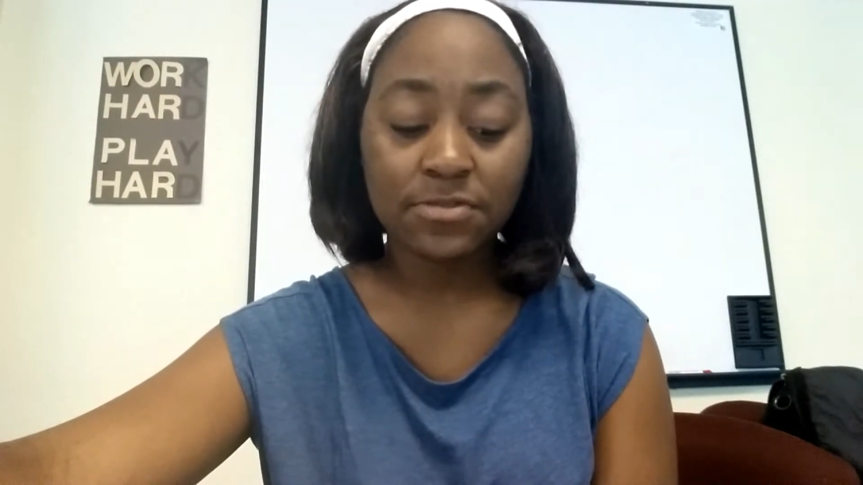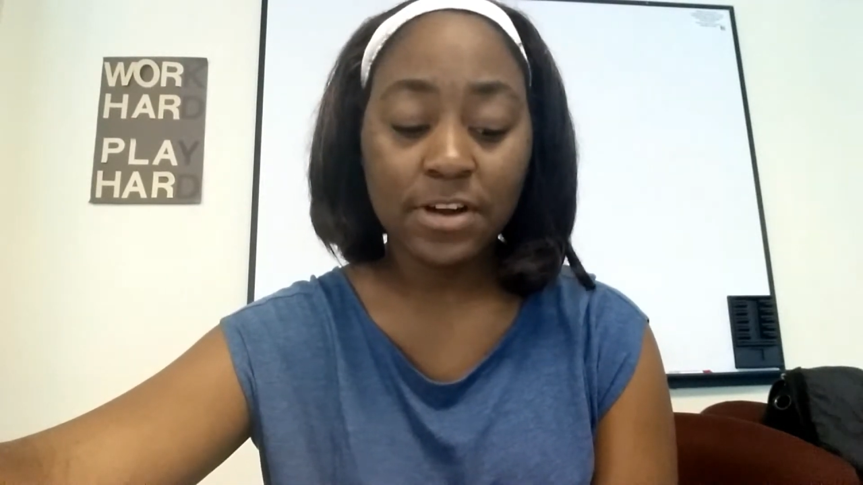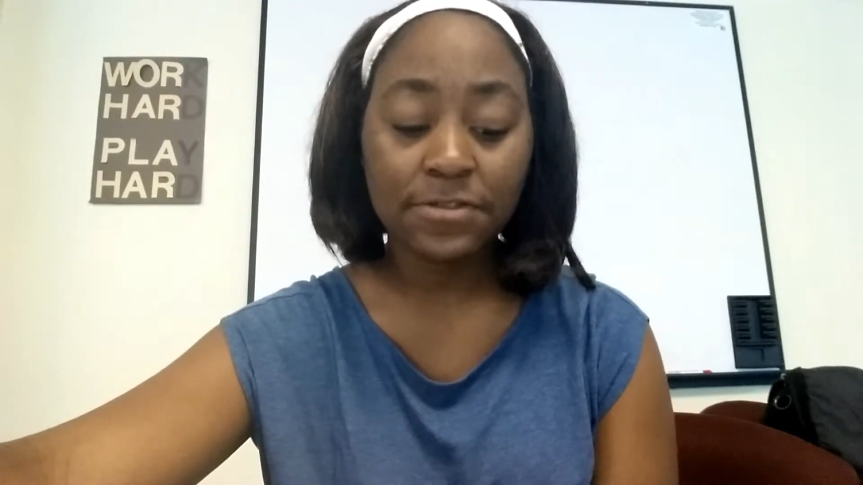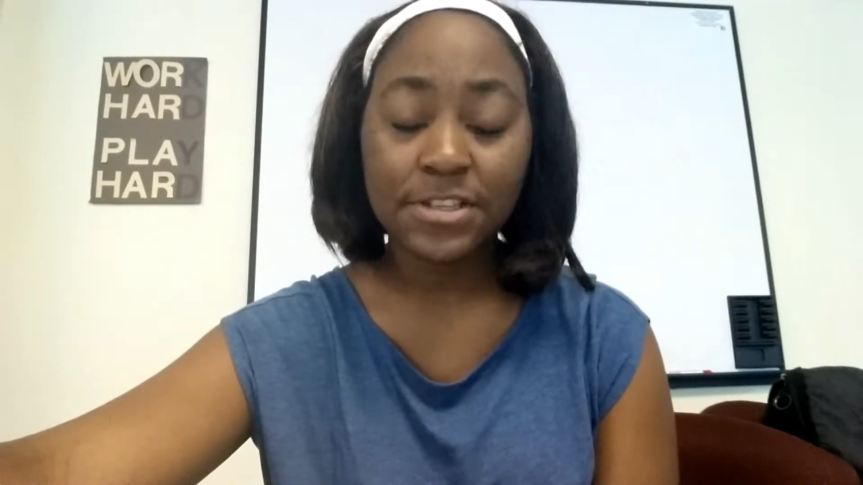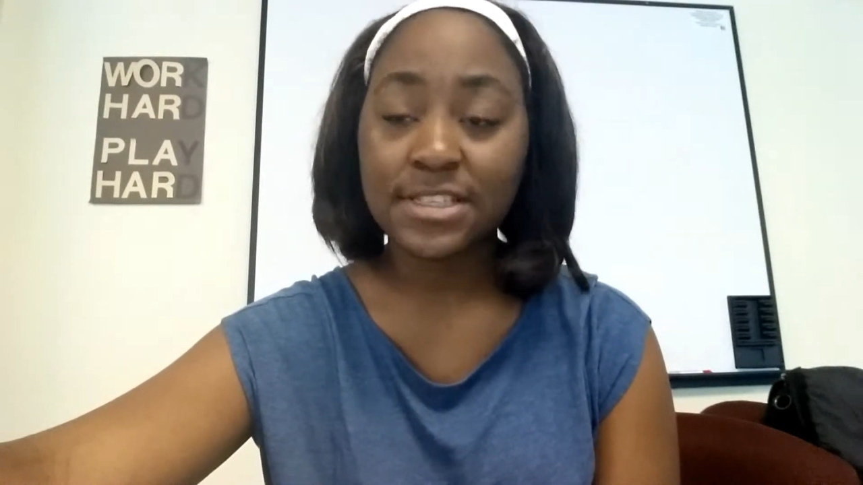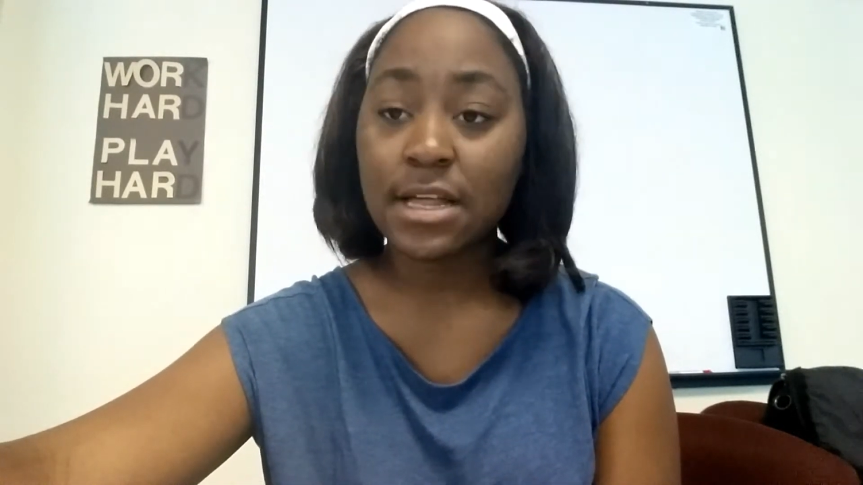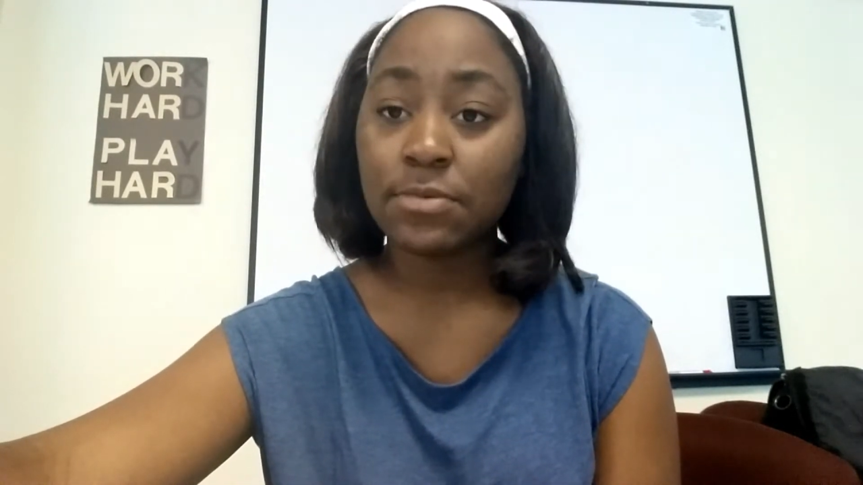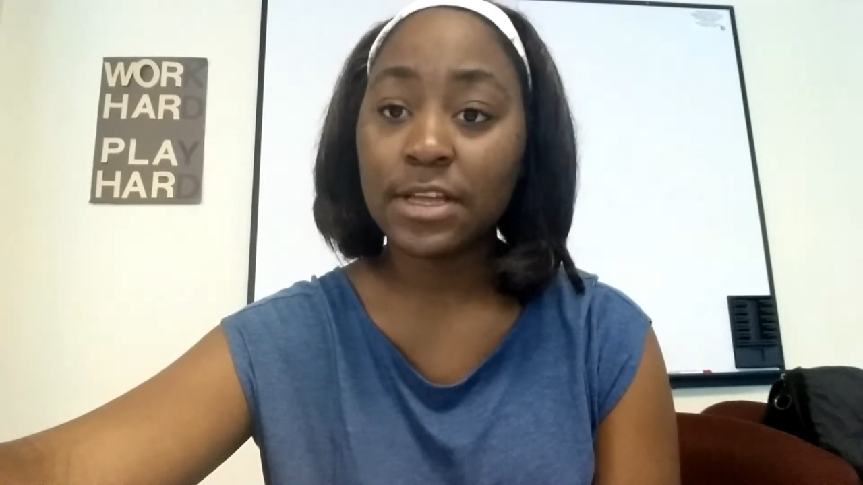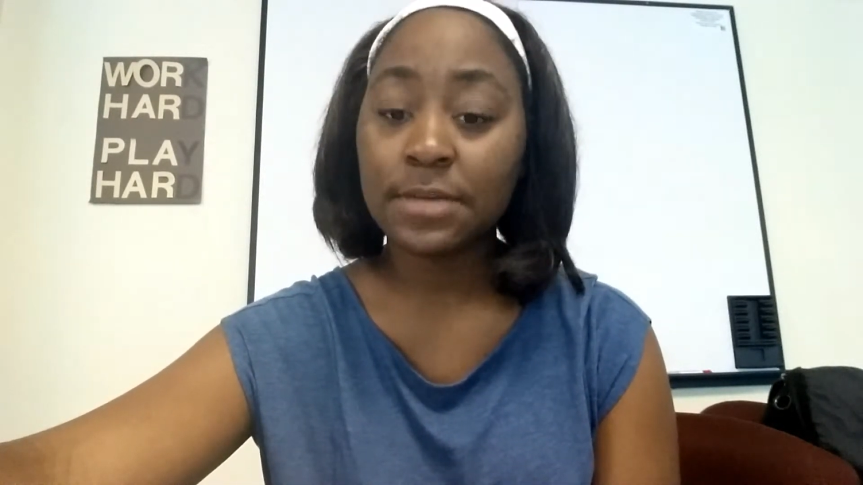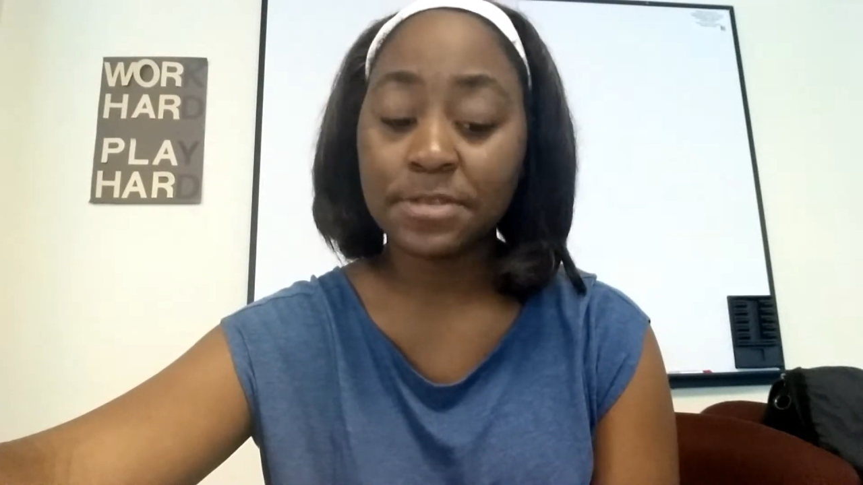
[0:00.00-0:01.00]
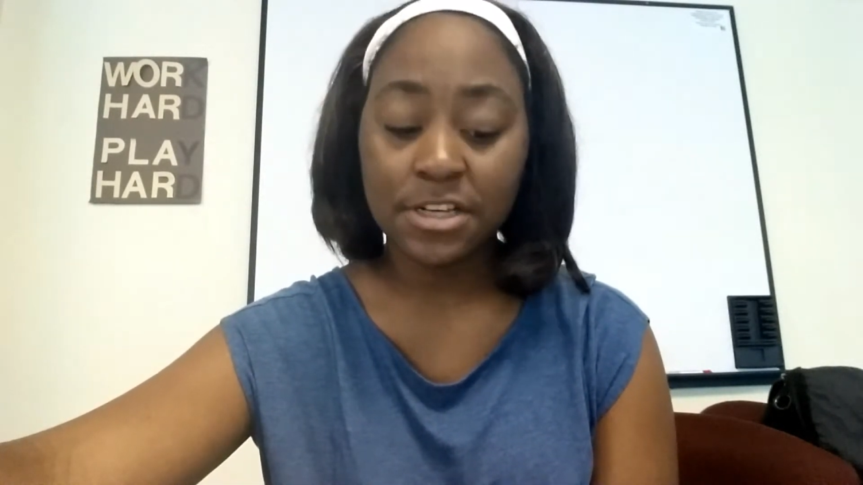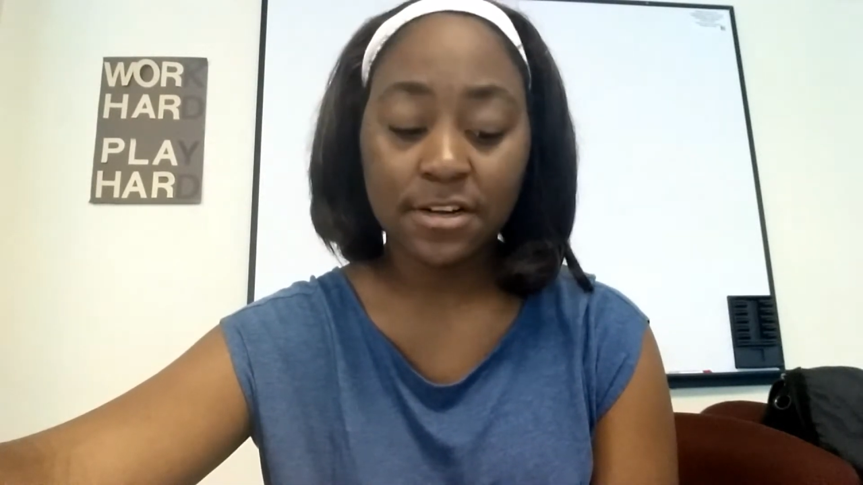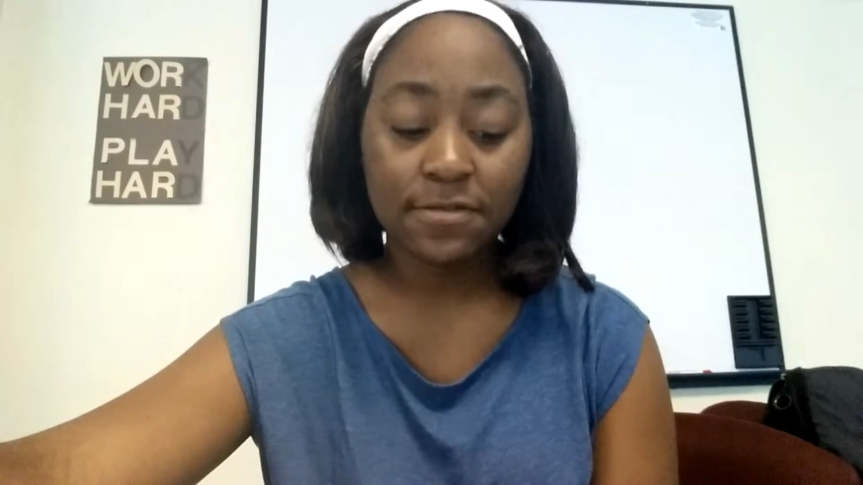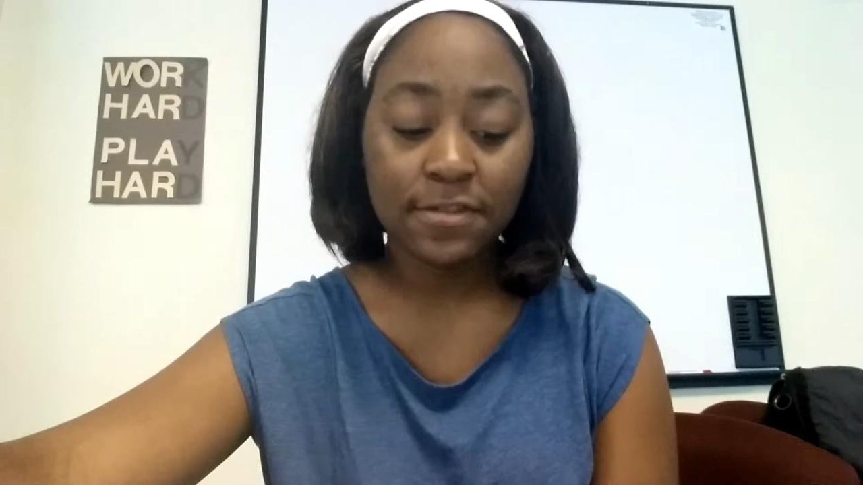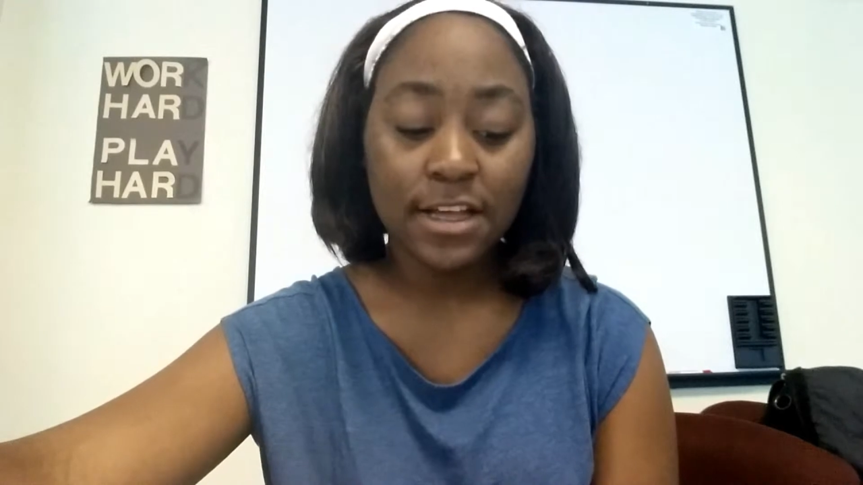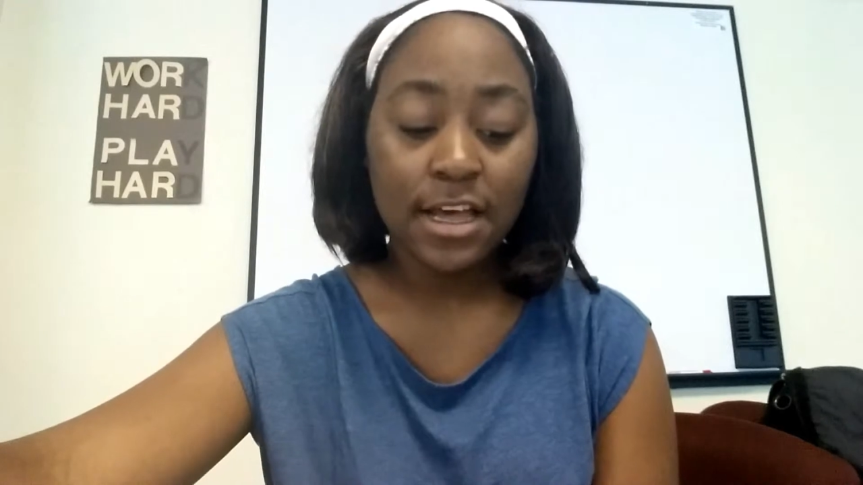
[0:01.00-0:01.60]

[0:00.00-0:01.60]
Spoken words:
of reference that we observe.